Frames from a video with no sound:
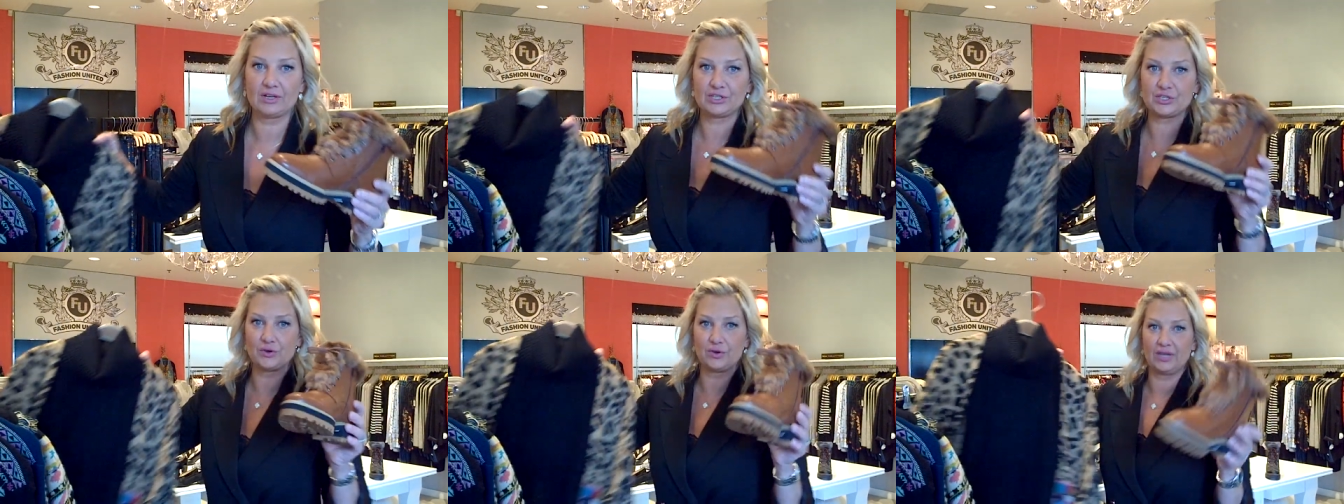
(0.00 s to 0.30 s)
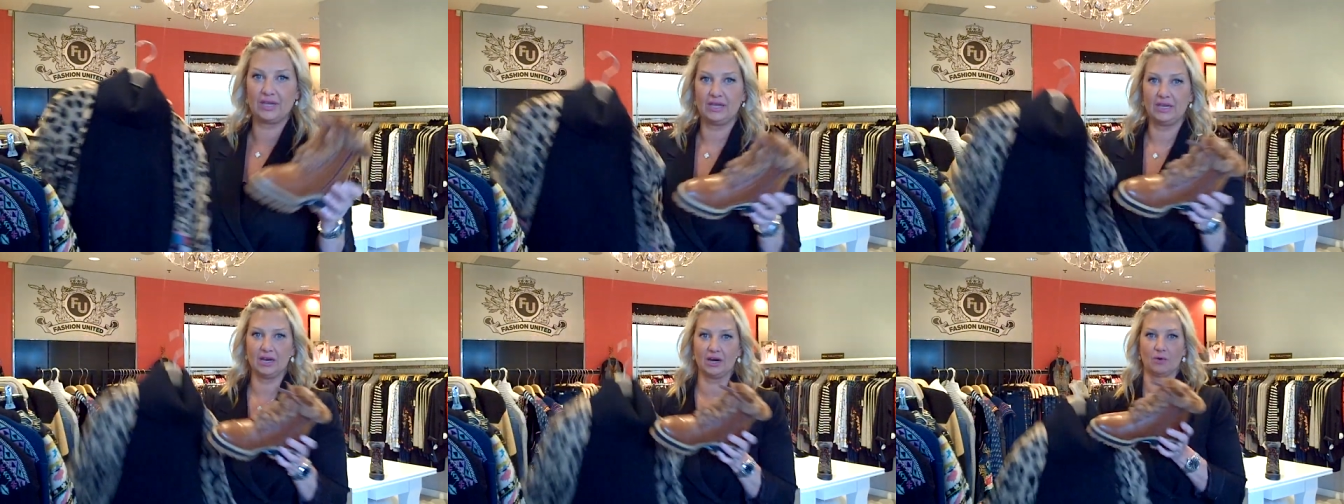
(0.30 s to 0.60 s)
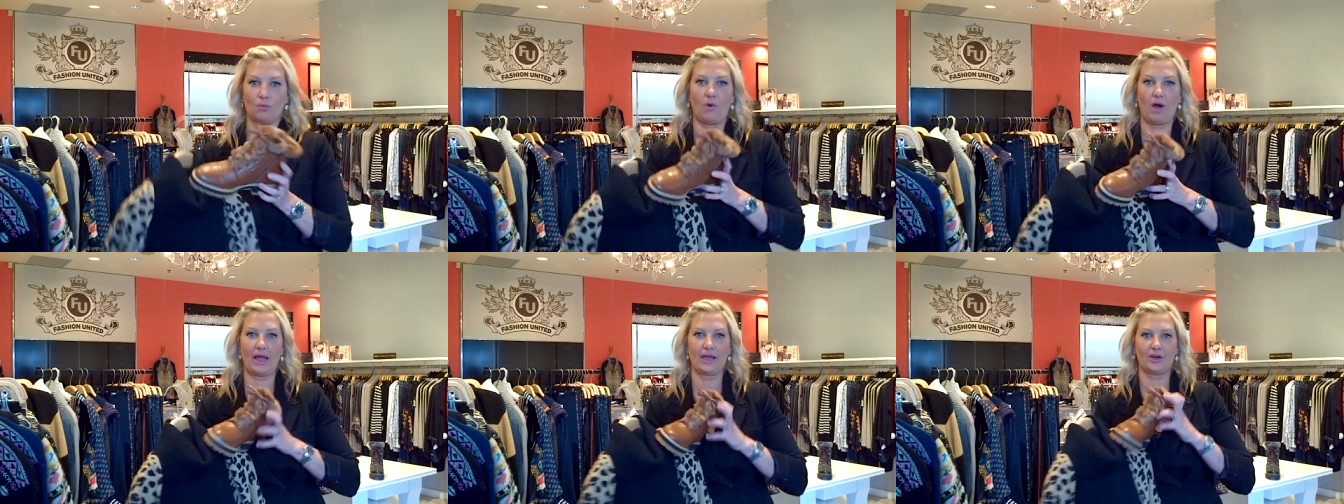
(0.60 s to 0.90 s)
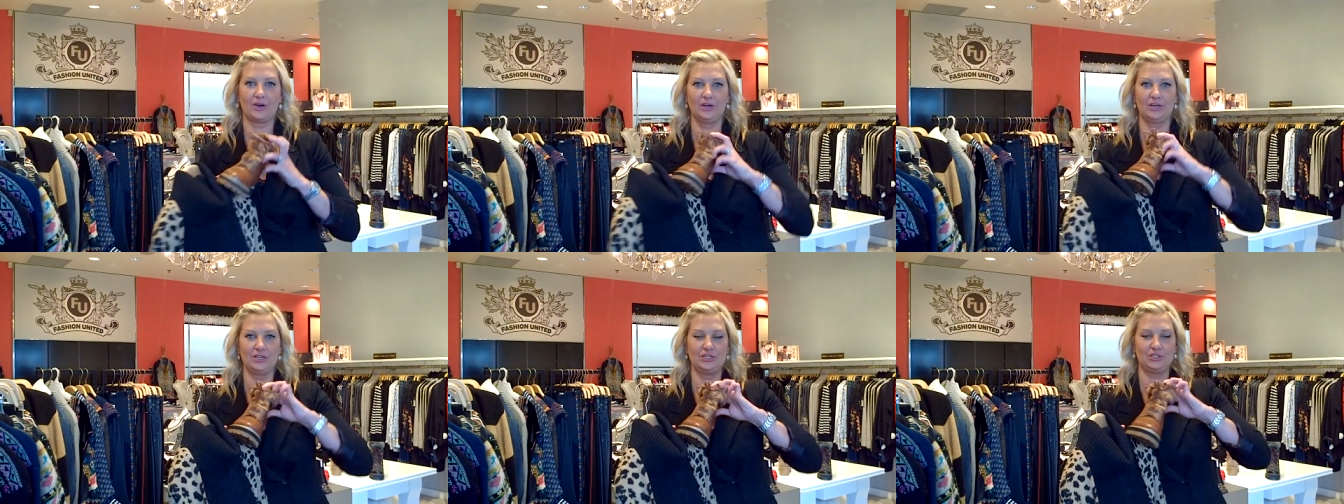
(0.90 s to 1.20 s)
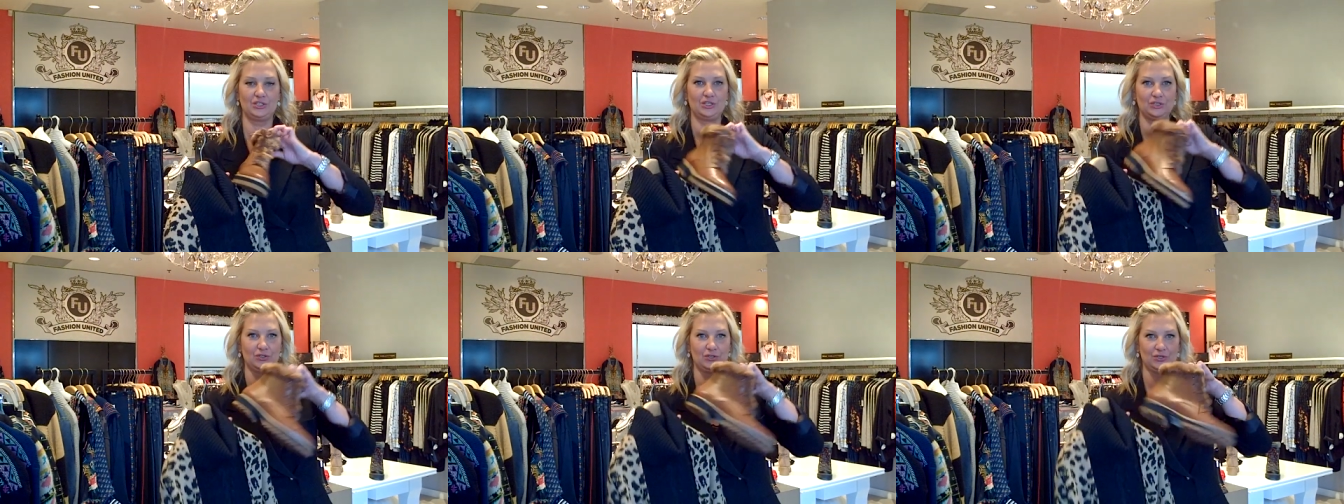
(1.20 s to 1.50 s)
So here, why
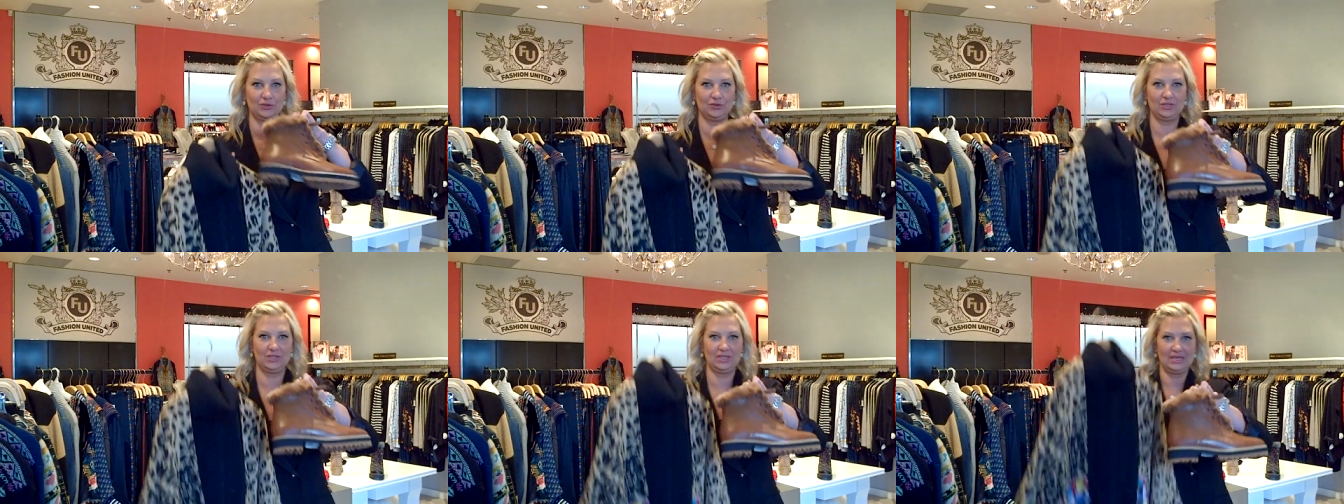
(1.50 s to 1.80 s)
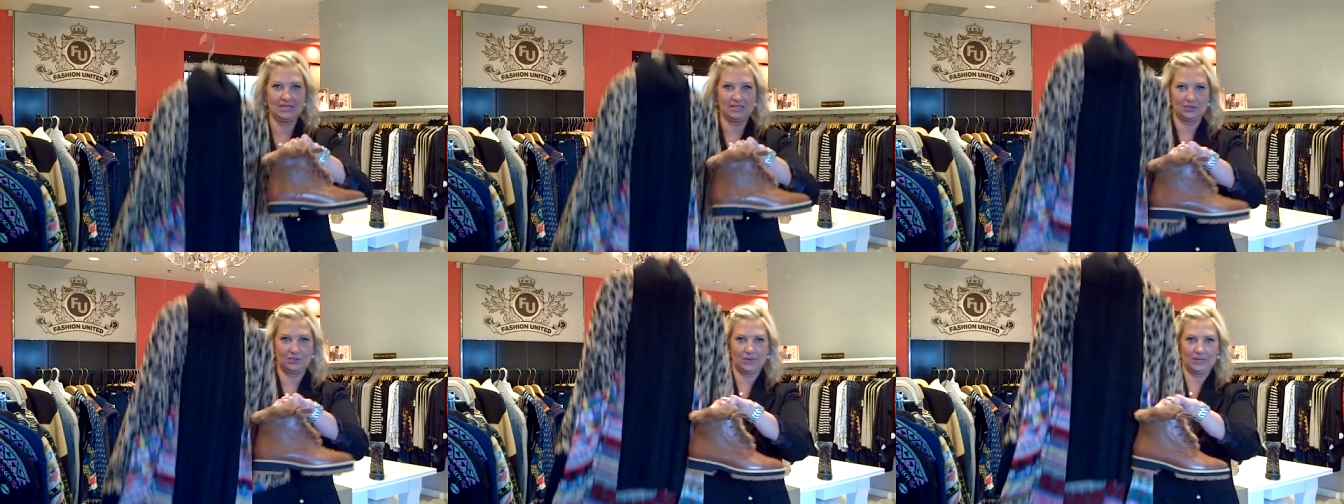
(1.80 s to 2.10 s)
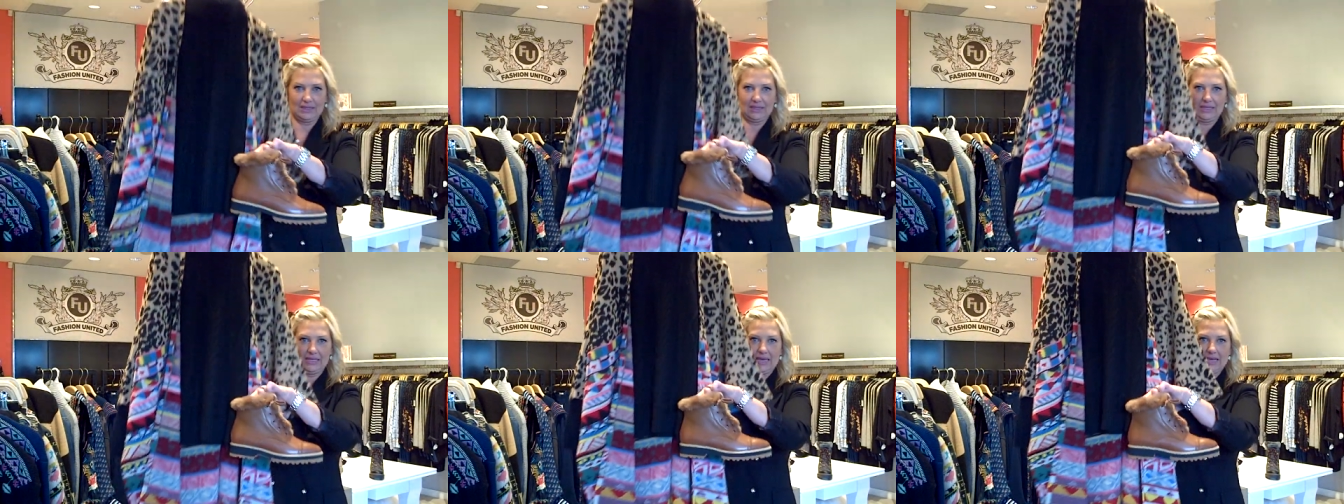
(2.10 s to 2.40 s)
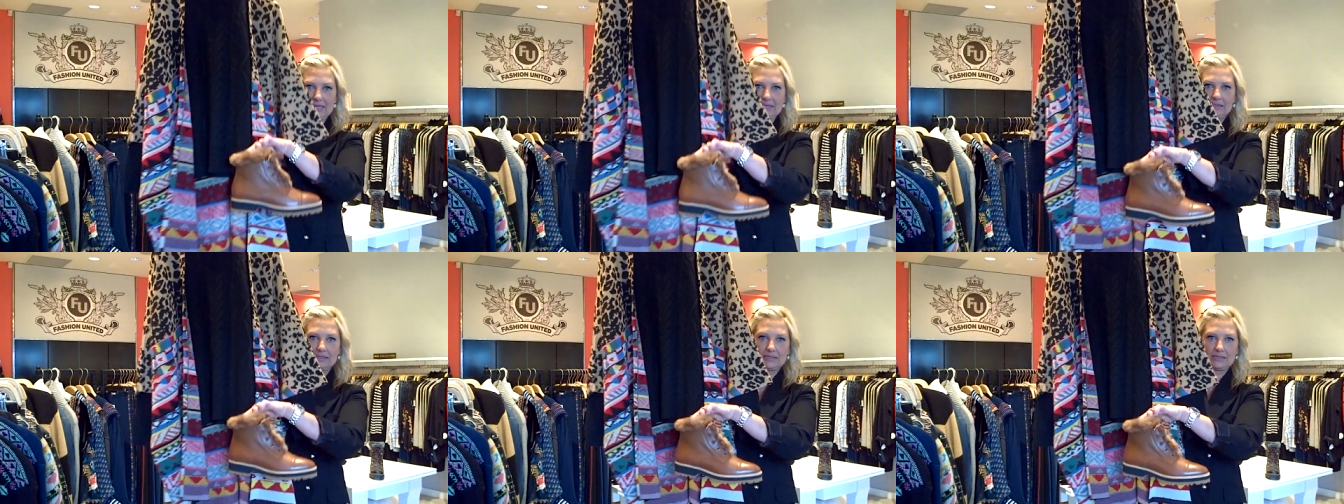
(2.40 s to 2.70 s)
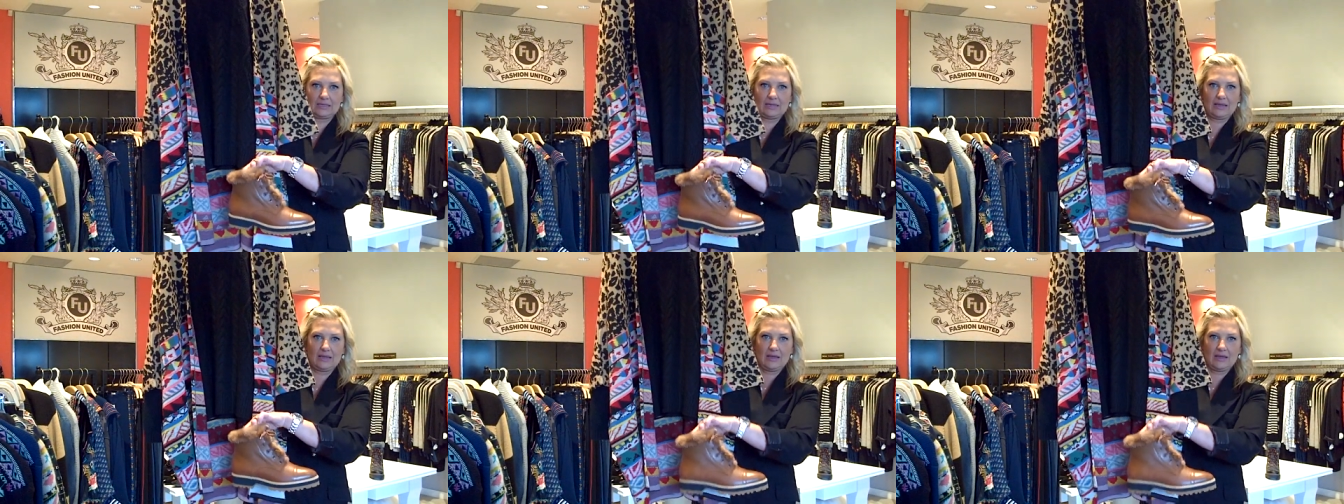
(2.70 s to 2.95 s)
couldn't you do these with this?